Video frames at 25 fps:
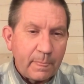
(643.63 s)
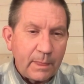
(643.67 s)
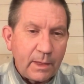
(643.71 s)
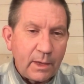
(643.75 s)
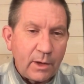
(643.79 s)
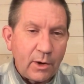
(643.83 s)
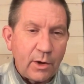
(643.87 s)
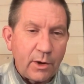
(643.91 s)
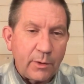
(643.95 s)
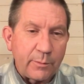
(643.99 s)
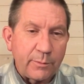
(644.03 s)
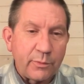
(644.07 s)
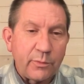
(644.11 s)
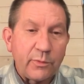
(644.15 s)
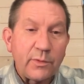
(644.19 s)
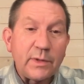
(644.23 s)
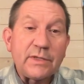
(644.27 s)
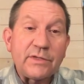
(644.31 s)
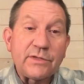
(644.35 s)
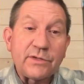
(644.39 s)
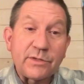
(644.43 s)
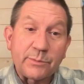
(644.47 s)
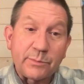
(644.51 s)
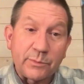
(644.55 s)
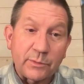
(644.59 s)
our
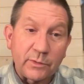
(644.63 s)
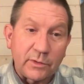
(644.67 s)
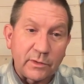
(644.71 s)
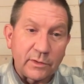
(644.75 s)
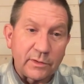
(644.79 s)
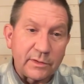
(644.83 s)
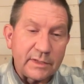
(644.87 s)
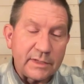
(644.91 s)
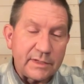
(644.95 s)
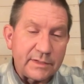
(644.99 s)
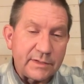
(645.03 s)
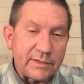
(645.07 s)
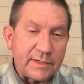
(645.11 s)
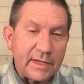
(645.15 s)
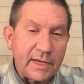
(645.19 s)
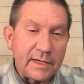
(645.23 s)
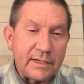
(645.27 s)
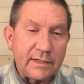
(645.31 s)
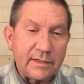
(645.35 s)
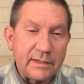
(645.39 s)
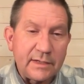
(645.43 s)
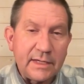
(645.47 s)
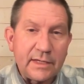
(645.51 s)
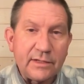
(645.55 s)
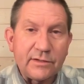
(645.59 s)
principle is that
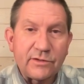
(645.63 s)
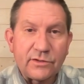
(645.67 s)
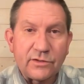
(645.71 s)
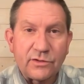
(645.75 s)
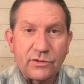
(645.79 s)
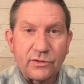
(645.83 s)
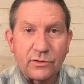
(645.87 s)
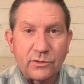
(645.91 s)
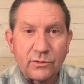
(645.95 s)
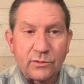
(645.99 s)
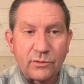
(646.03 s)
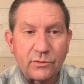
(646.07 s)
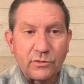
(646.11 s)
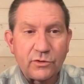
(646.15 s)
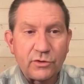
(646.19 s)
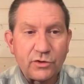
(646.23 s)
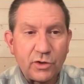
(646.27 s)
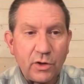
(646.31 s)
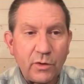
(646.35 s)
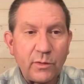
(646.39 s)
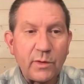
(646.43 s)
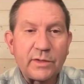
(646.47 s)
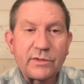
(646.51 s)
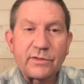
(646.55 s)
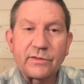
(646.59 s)
it needs to
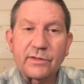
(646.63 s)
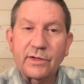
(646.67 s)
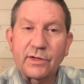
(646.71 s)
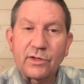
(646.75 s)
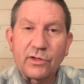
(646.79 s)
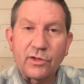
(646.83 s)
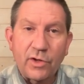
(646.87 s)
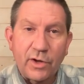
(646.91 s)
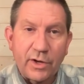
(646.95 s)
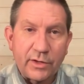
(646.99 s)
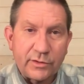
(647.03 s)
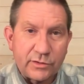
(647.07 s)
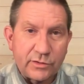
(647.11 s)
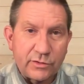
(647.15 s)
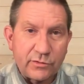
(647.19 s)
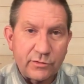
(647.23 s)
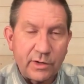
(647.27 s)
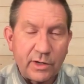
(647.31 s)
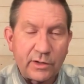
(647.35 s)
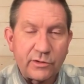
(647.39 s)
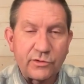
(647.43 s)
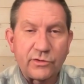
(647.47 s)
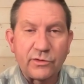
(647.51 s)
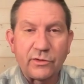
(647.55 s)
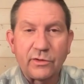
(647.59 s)
show us the clause
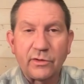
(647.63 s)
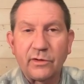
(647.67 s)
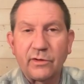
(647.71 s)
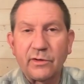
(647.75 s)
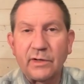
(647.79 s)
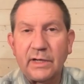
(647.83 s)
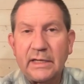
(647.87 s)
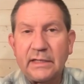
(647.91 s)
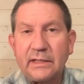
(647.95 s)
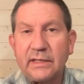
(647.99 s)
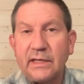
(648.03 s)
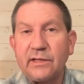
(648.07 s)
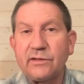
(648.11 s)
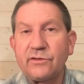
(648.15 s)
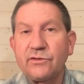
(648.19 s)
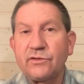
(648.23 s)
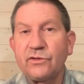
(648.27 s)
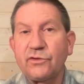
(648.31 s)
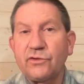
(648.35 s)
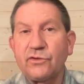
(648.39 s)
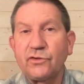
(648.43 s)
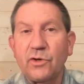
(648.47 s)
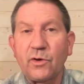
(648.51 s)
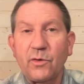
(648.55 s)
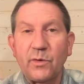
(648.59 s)
structure. It needs
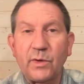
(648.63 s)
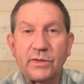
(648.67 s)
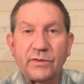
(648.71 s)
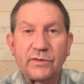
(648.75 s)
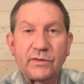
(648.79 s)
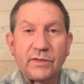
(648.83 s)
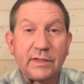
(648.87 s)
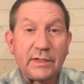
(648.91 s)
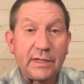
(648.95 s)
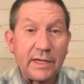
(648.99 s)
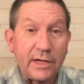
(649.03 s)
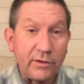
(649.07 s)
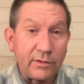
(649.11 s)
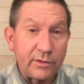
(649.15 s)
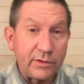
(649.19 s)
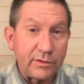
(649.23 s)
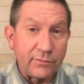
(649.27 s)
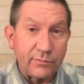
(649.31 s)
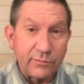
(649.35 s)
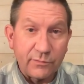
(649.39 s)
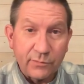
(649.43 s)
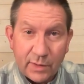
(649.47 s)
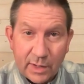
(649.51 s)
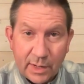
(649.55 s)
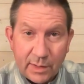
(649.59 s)
to show us the
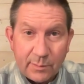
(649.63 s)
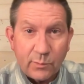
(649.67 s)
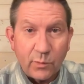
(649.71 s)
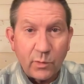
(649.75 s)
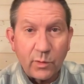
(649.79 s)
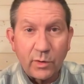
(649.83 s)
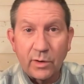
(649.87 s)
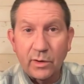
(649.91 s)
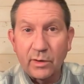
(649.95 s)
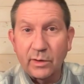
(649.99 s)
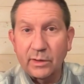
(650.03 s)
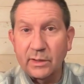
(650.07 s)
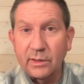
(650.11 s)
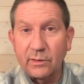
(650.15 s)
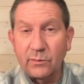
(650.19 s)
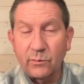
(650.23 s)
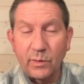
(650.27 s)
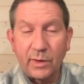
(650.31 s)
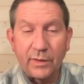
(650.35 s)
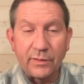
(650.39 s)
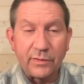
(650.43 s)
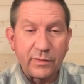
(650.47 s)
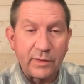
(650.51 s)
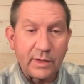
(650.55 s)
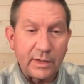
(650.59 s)
narrative framework and
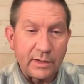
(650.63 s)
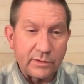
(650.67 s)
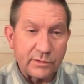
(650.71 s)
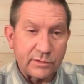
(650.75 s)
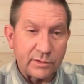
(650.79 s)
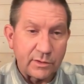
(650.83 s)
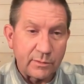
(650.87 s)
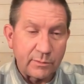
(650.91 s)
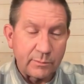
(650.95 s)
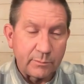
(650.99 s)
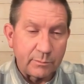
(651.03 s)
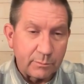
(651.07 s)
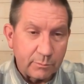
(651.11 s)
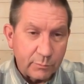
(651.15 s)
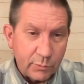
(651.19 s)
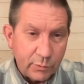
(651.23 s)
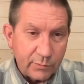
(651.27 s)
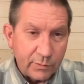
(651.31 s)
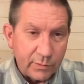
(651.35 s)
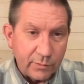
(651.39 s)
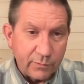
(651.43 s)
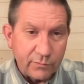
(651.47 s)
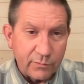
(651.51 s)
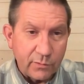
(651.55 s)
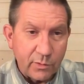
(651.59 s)
what things are
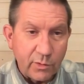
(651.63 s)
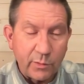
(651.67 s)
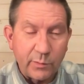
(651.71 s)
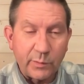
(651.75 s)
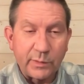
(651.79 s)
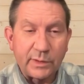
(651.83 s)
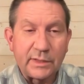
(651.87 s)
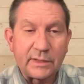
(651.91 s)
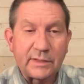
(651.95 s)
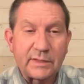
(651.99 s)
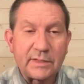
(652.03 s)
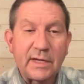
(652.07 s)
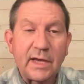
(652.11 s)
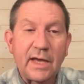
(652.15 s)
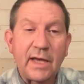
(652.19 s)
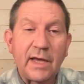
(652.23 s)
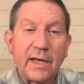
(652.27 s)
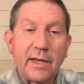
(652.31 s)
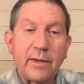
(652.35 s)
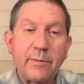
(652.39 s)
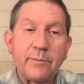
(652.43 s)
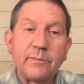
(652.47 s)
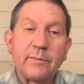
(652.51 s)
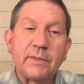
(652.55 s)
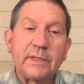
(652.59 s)
moving forward in
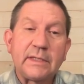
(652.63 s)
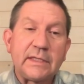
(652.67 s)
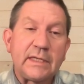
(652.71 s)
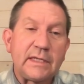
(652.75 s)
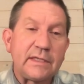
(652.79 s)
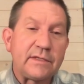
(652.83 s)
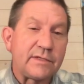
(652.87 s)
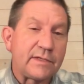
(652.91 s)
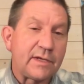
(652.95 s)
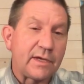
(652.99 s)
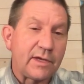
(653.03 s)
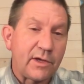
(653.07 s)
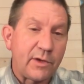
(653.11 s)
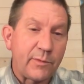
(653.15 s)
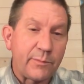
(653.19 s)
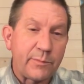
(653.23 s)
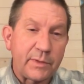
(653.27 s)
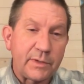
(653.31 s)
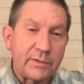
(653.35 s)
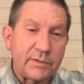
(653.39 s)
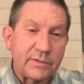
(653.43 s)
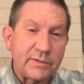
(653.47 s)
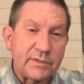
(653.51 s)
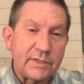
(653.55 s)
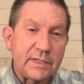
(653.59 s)
time. It needs to help
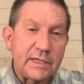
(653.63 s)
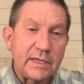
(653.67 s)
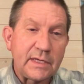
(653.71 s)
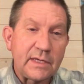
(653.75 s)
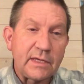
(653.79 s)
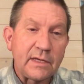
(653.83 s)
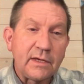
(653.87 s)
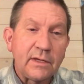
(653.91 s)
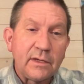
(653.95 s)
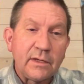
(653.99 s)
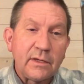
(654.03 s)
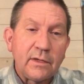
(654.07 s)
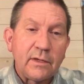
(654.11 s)
us see